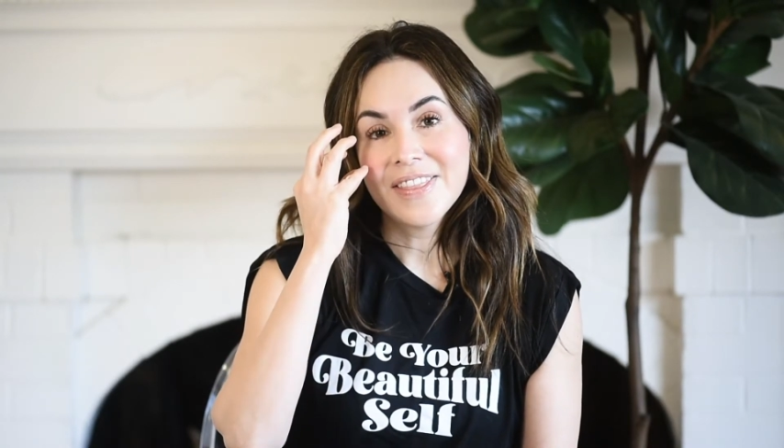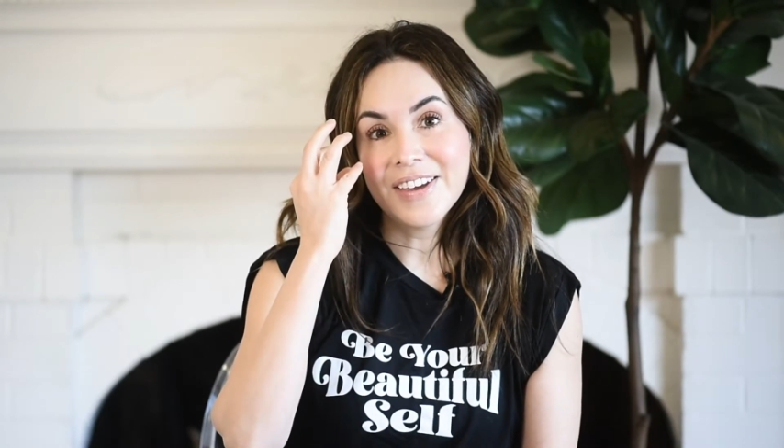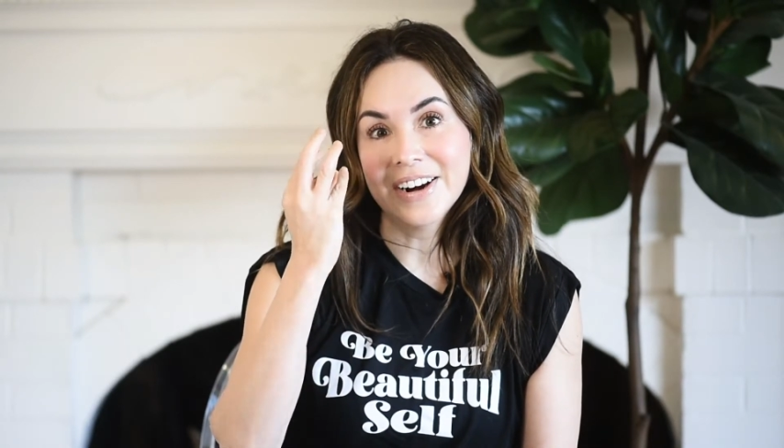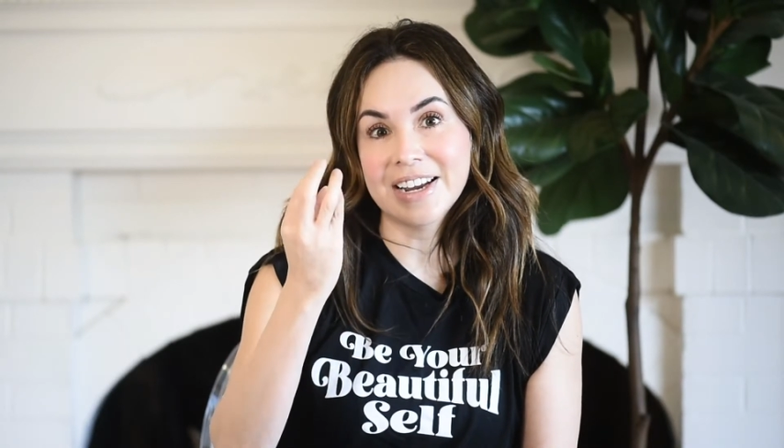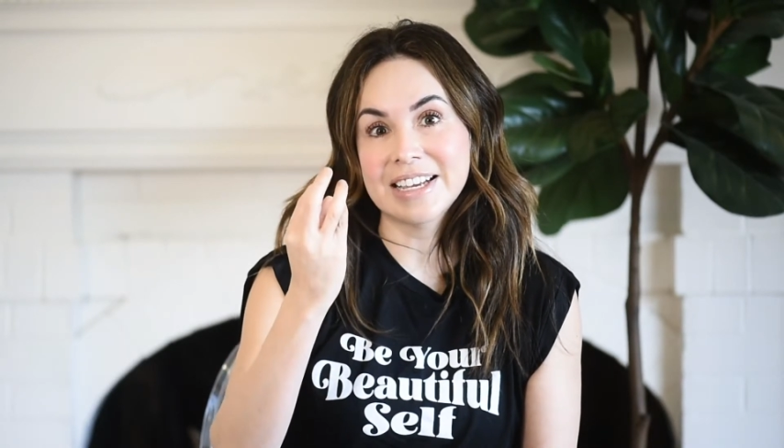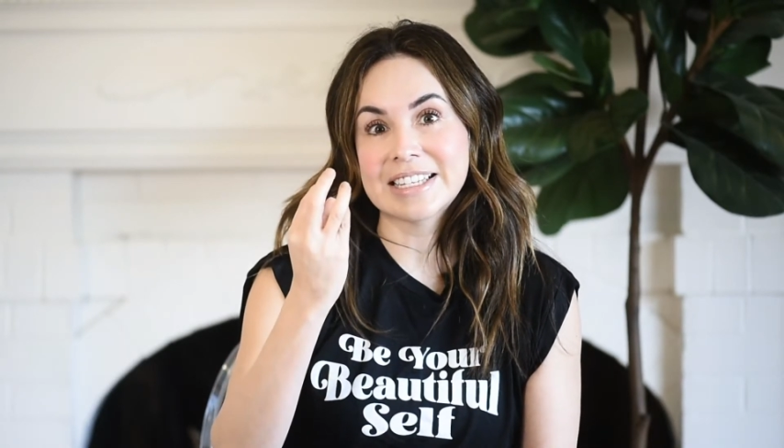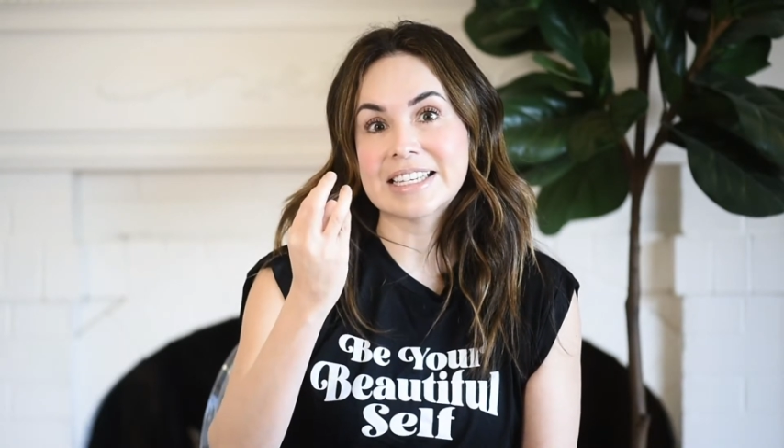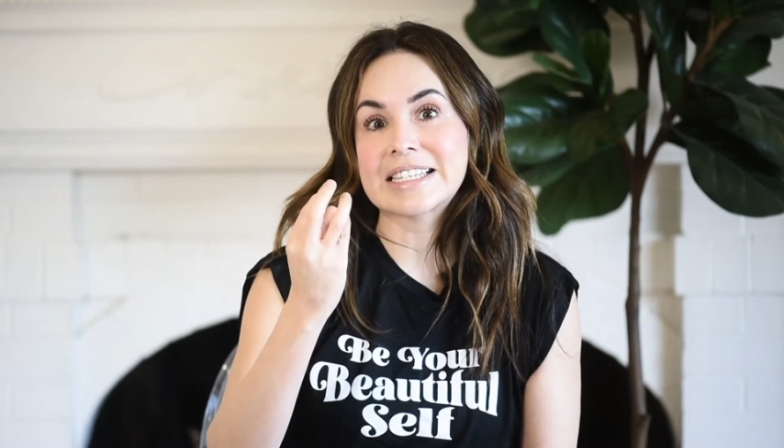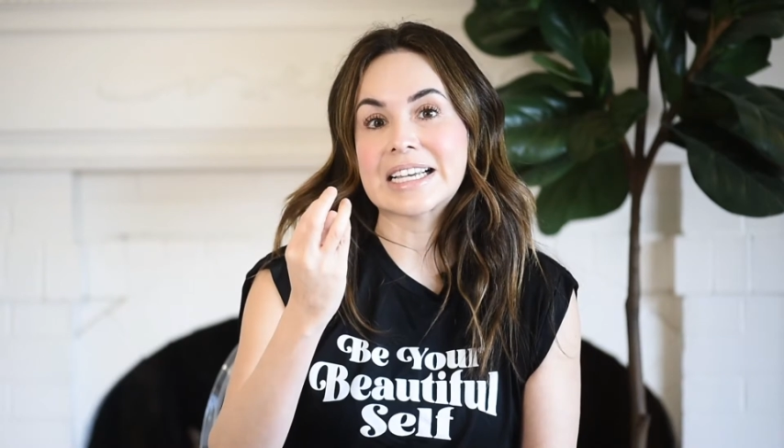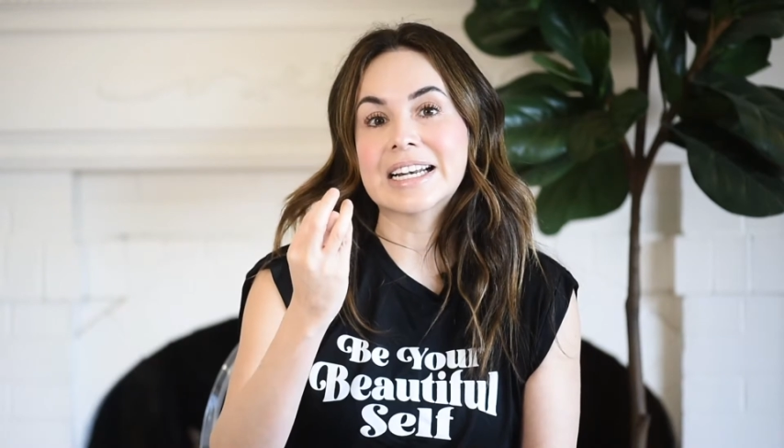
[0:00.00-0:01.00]
there is a
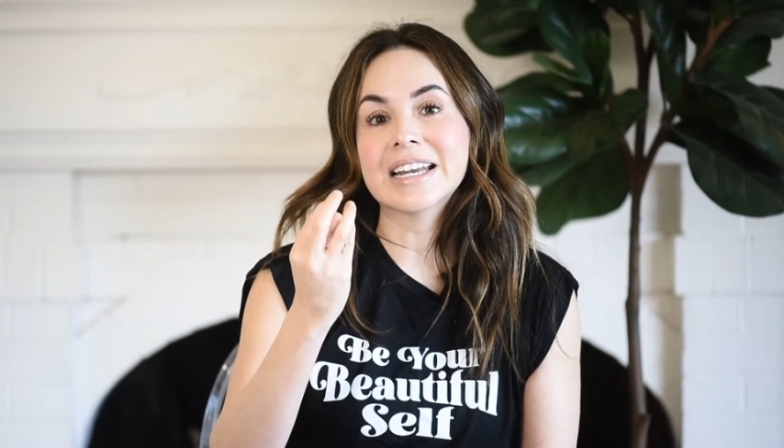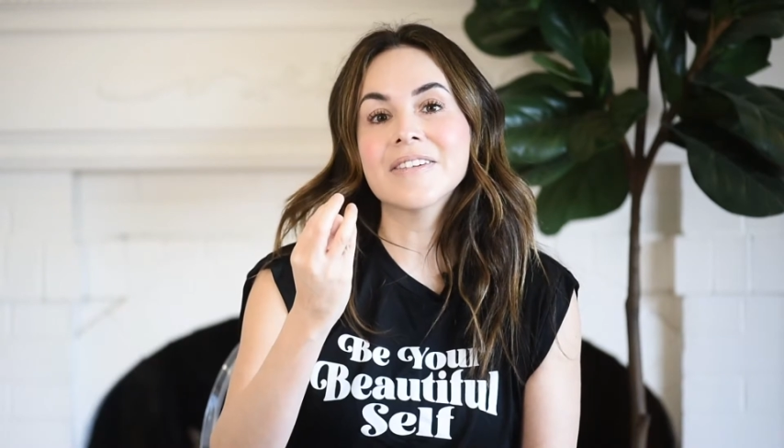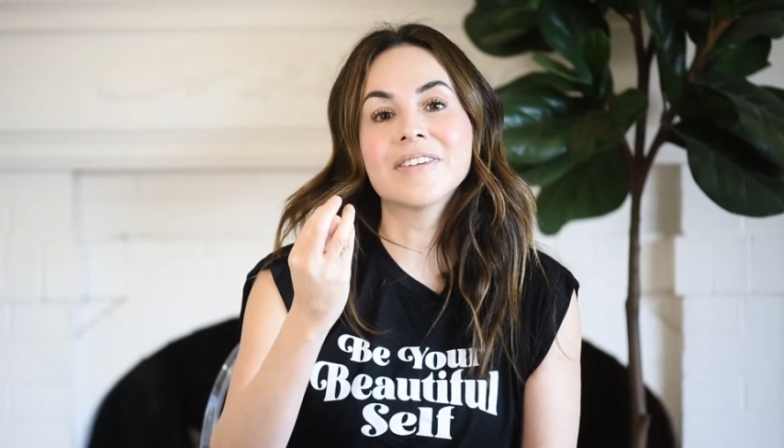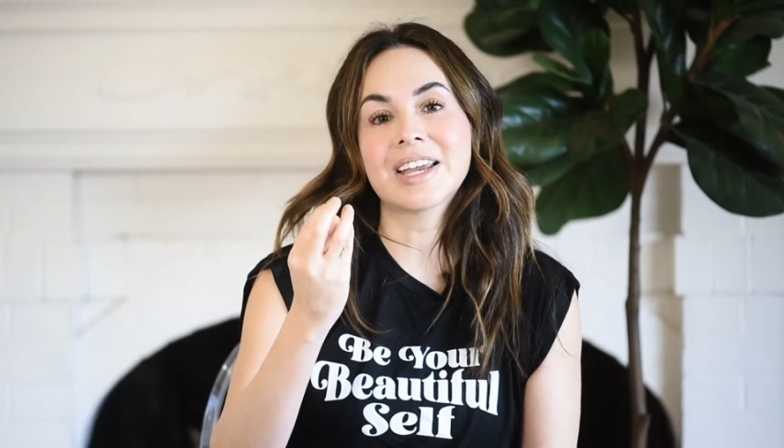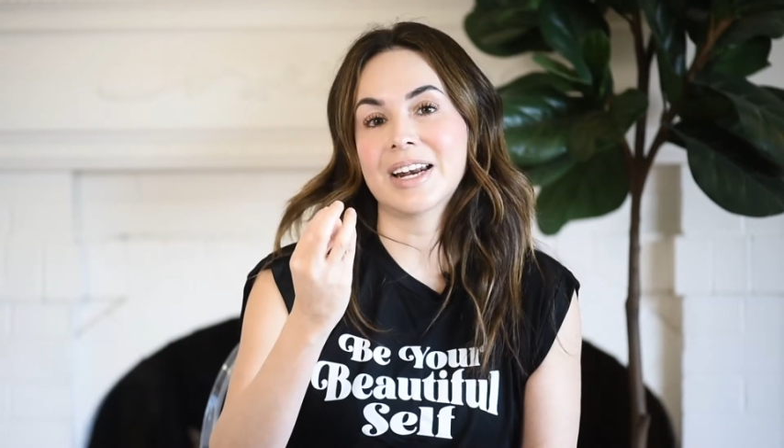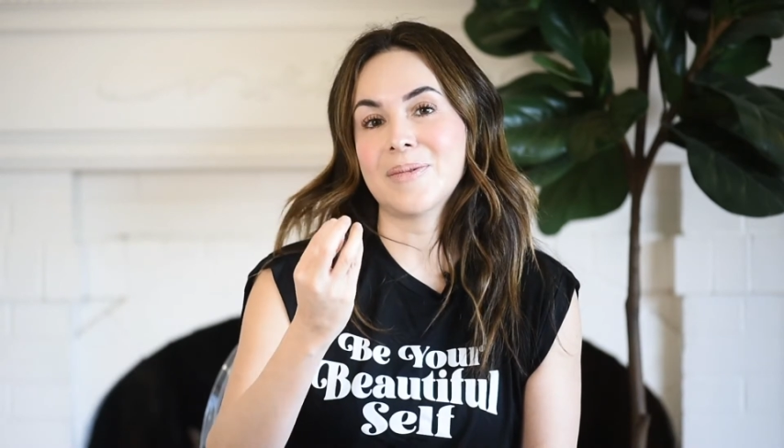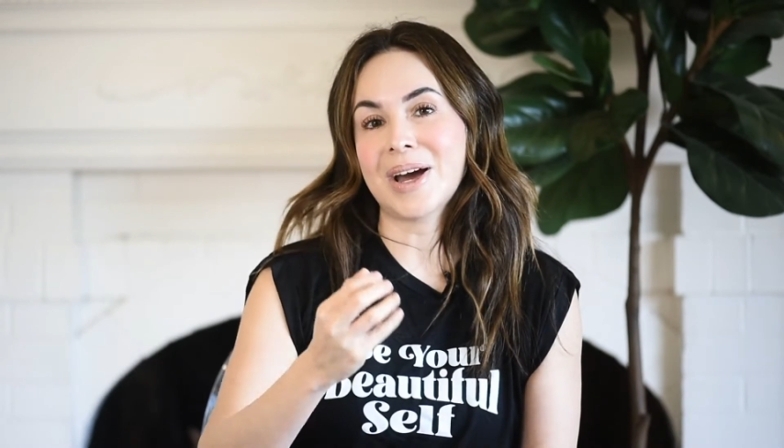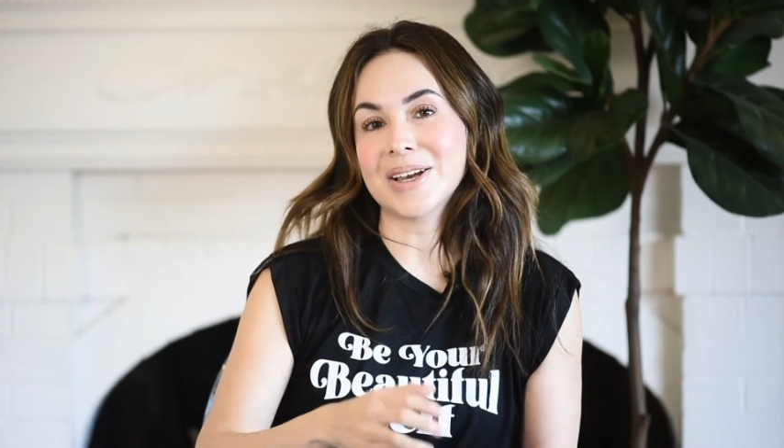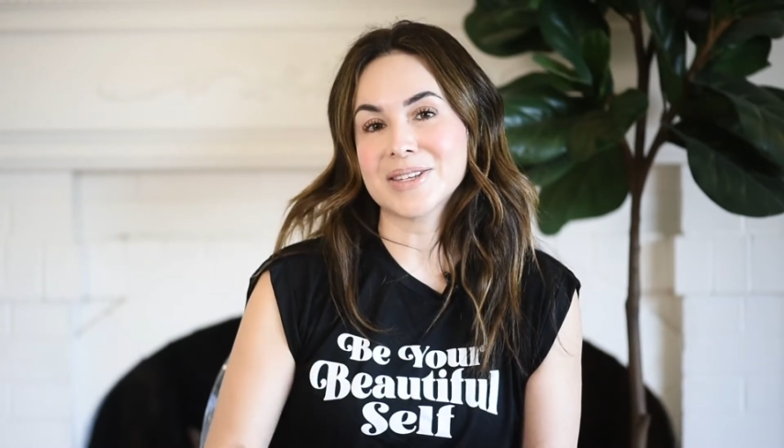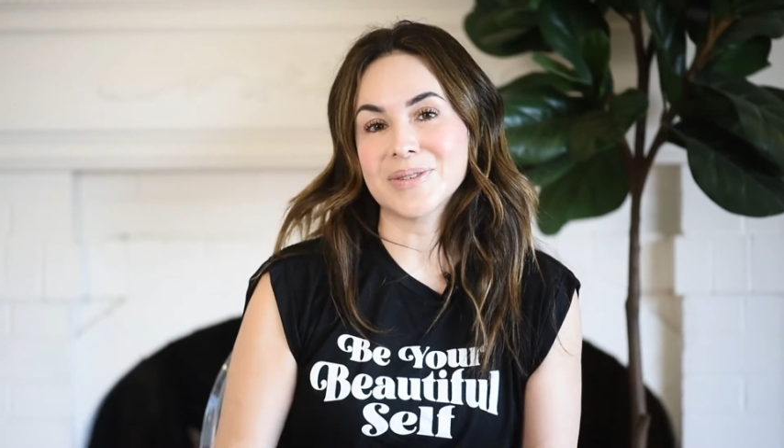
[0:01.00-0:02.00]
significant
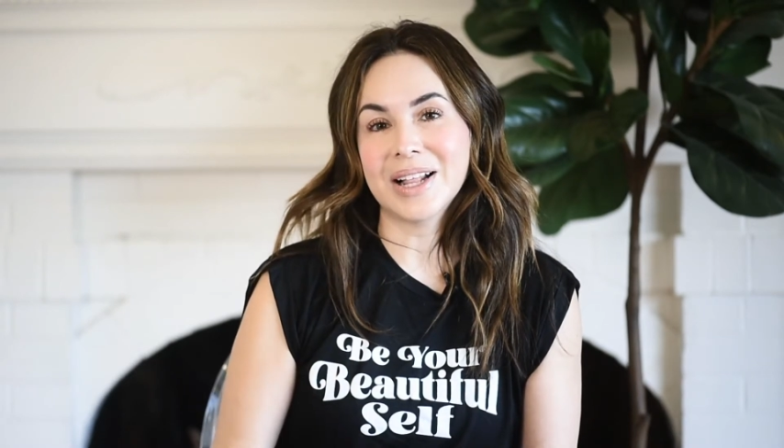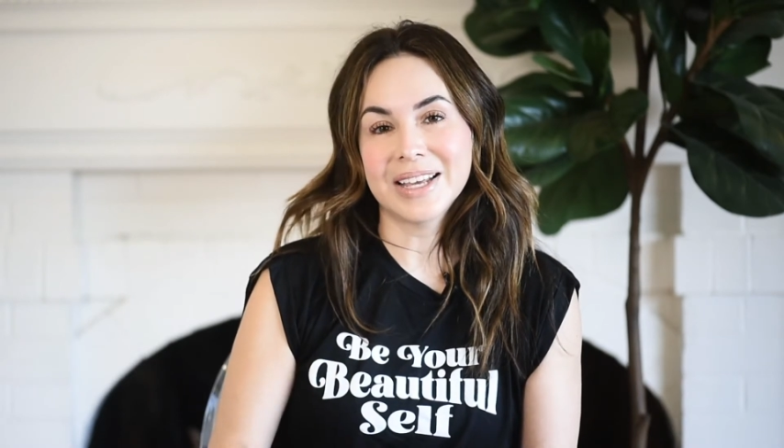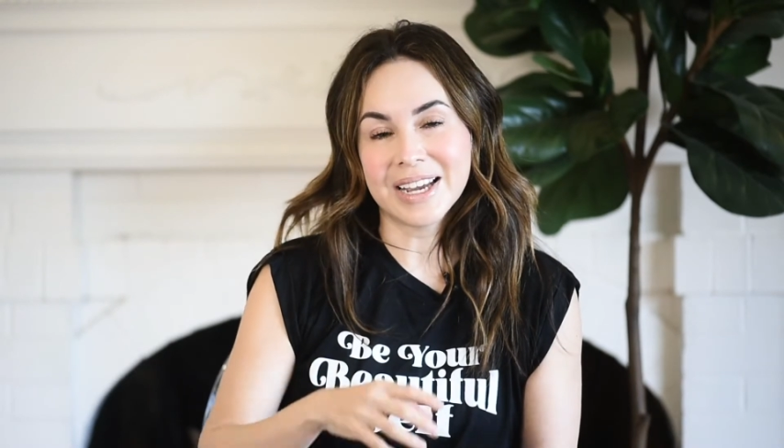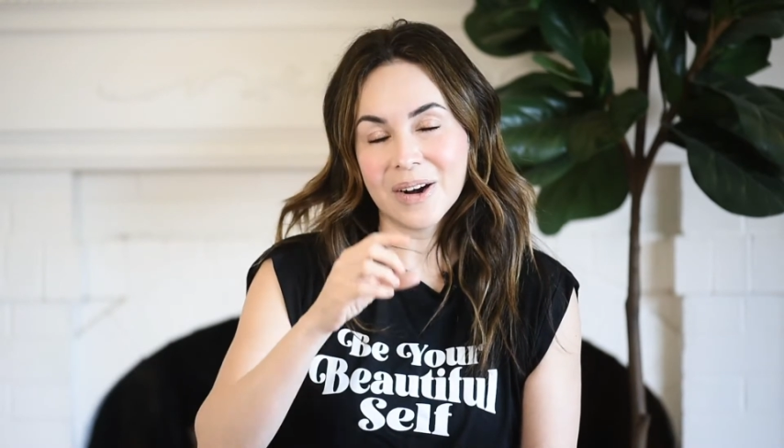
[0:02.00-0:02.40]
amount of swelling,